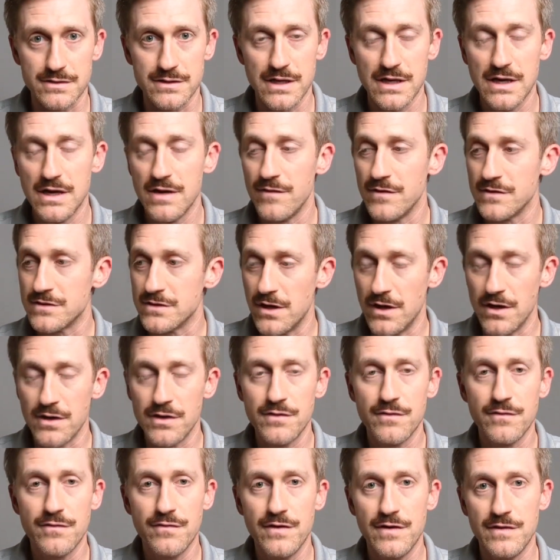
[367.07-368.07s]
If it's
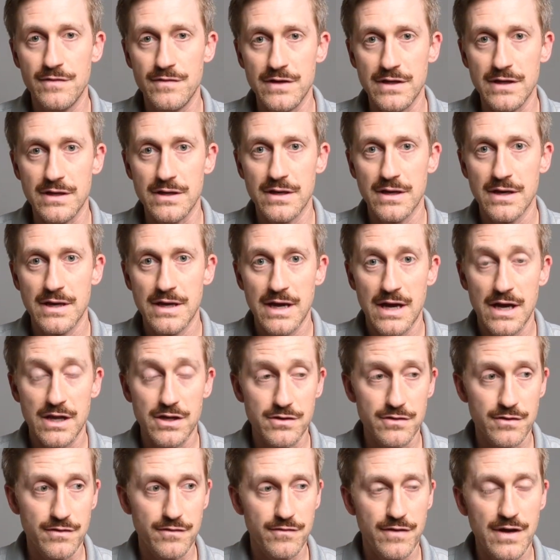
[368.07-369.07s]
150
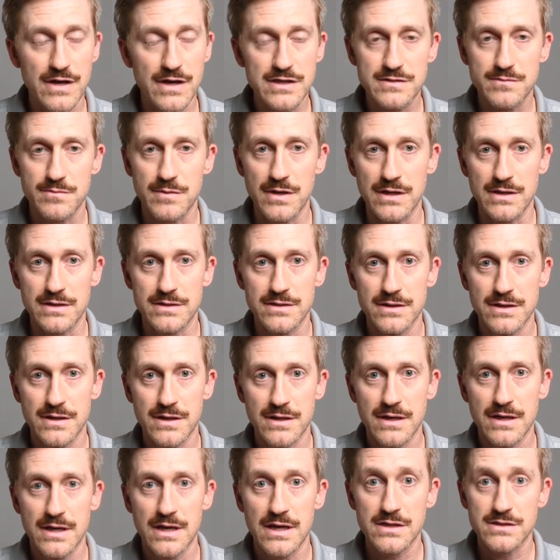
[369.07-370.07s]
and your investment
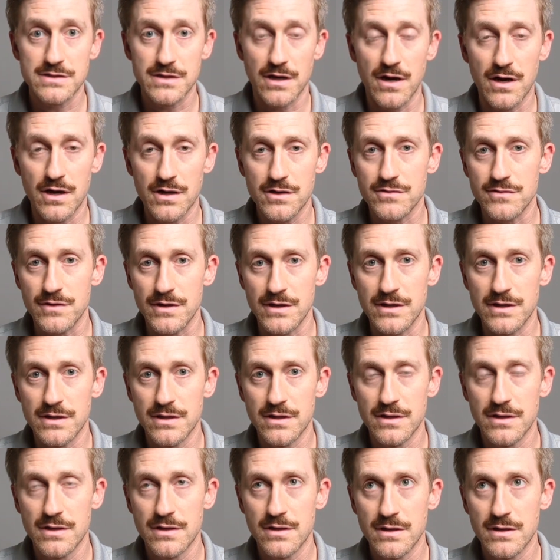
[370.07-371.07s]
is 100,